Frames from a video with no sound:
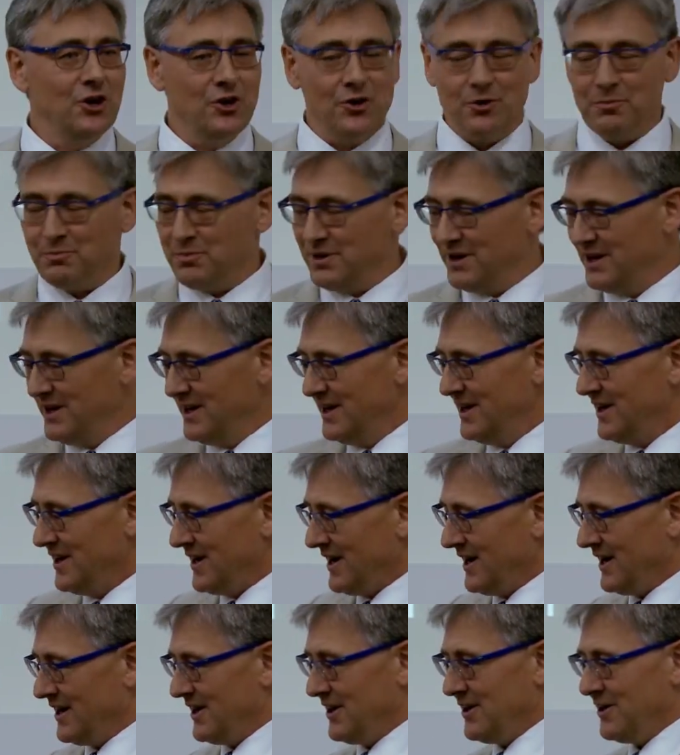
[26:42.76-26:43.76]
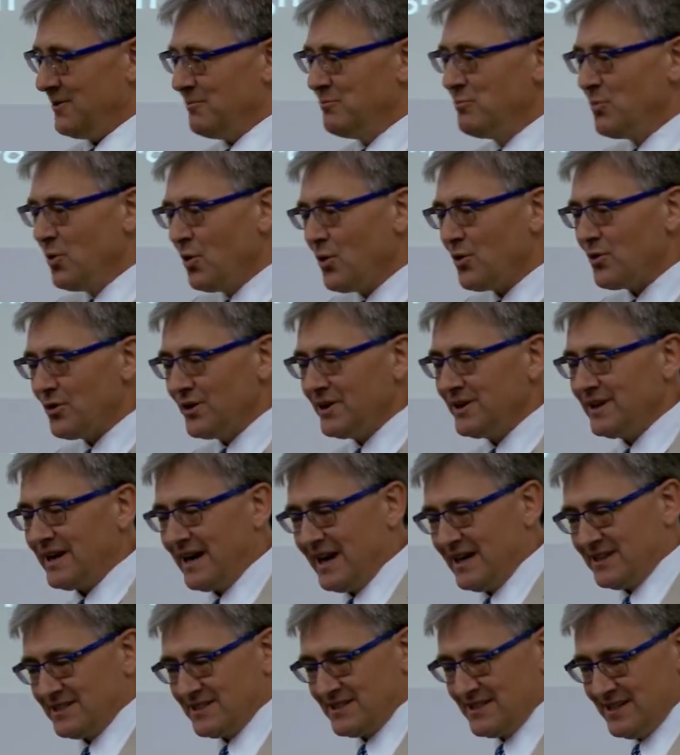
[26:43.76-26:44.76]
cope more or
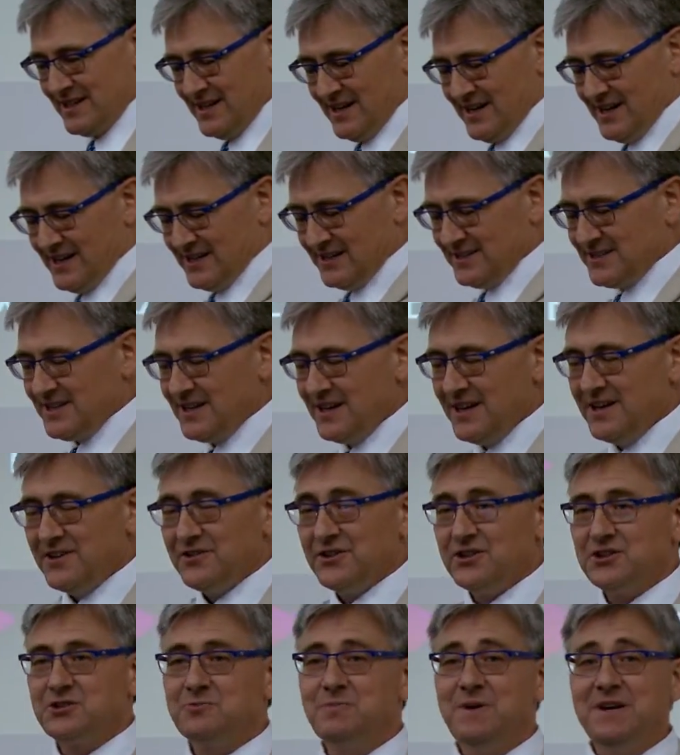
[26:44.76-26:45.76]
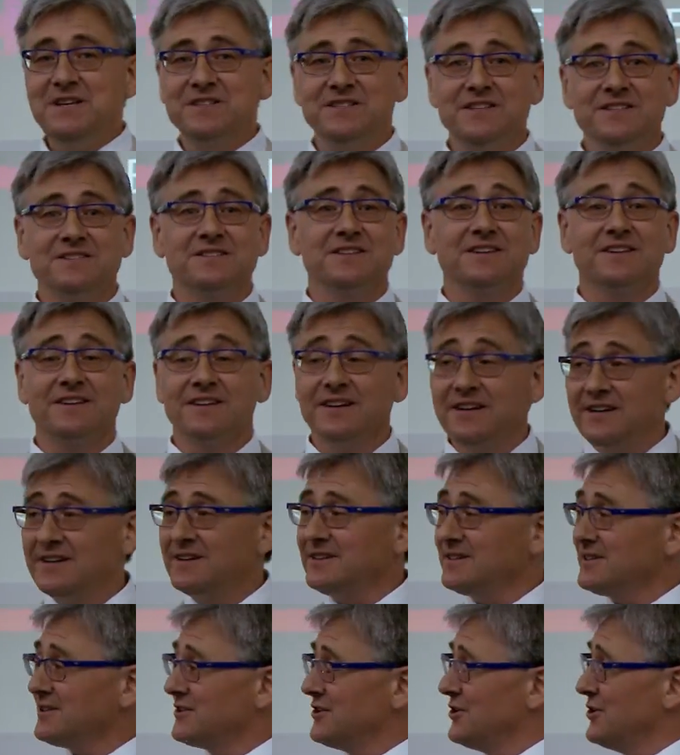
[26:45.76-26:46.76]
less, and the species that
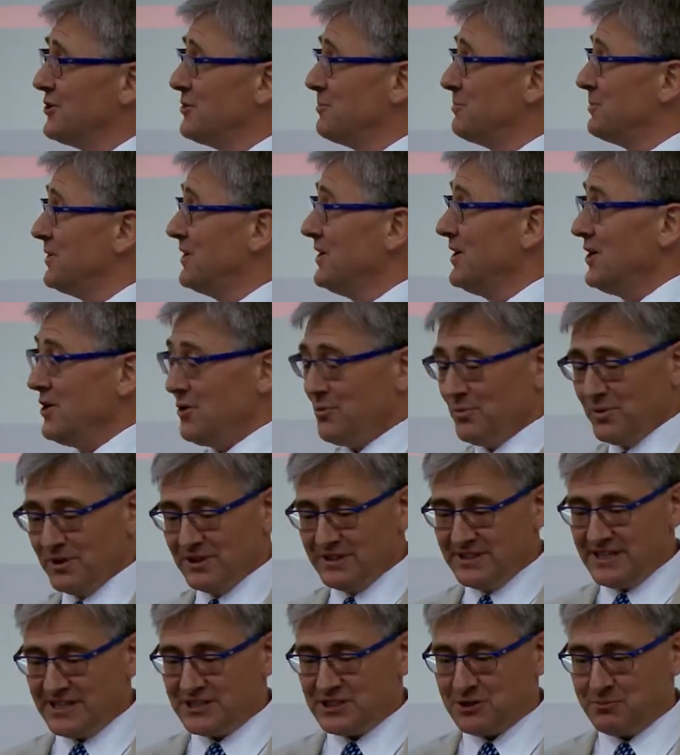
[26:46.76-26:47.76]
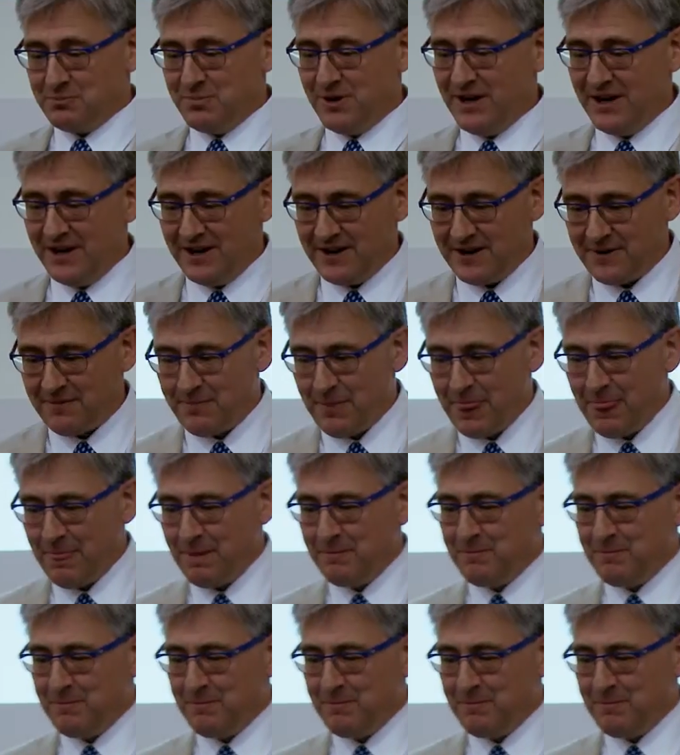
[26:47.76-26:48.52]
can't cope will disappear.